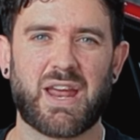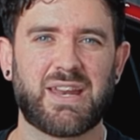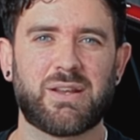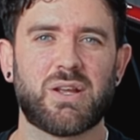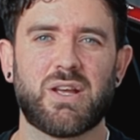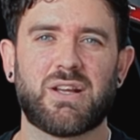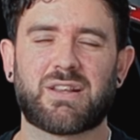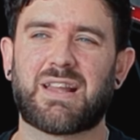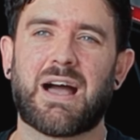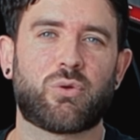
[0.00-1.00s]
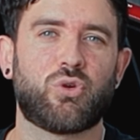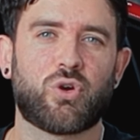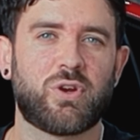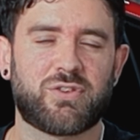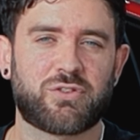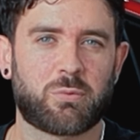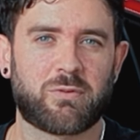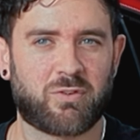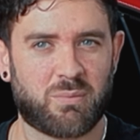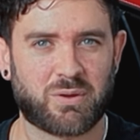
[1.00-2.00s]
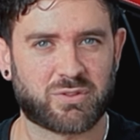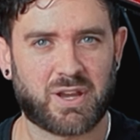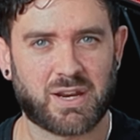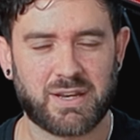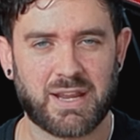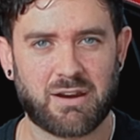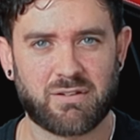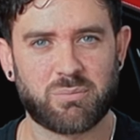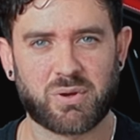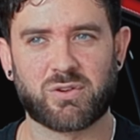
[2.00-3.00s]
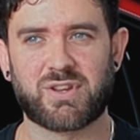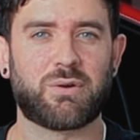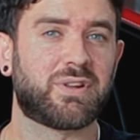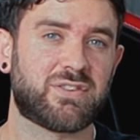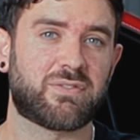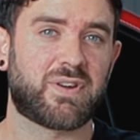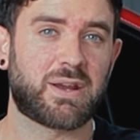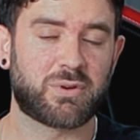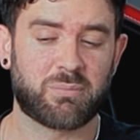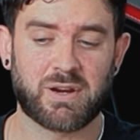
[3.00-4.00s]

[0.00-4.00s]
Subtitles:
any loud noises coming from outside the area because that will interfere with the